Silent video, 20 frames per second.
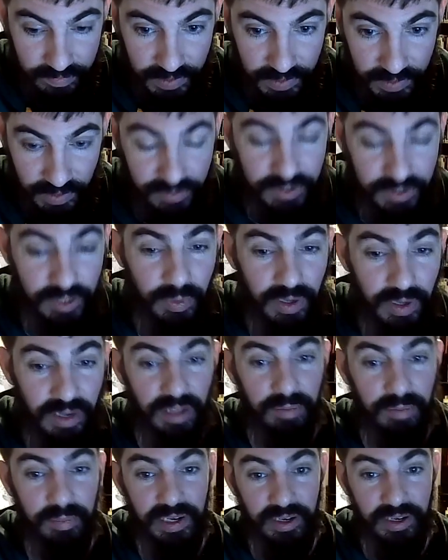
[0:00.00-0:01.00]
if somebody
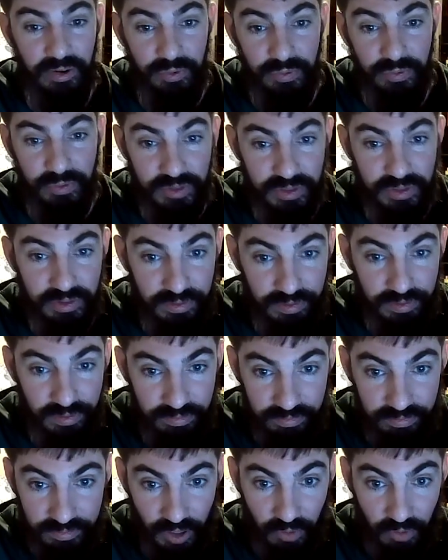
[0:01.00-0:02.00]
like me, who's
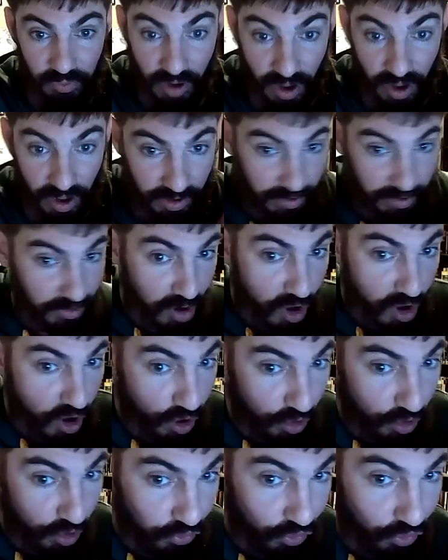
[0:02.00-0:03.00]
not
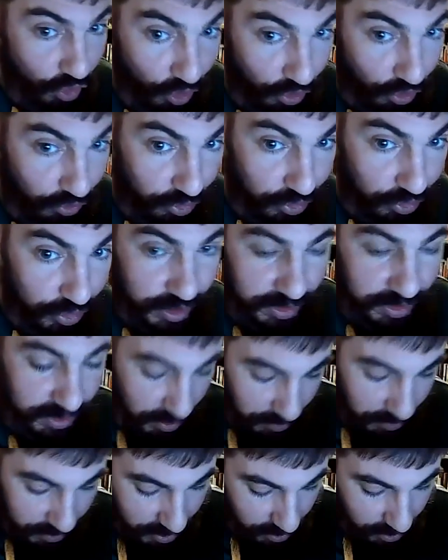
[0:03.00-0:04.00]
a scientist, as
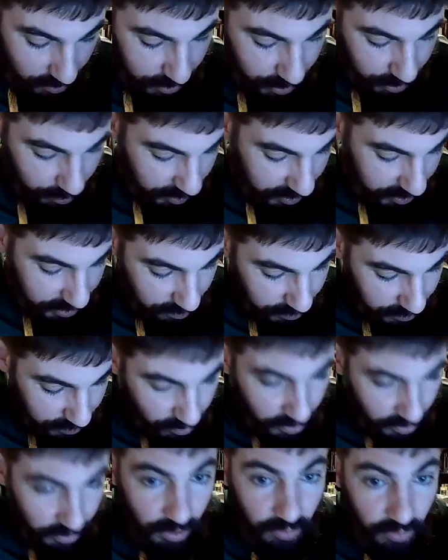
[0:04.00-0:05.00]
I was told so many times
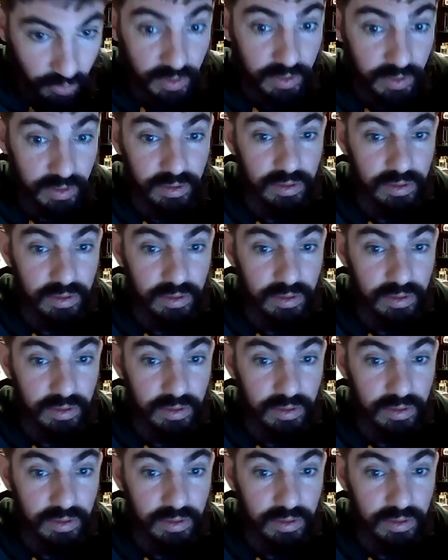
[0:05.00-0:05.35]
throughout COVID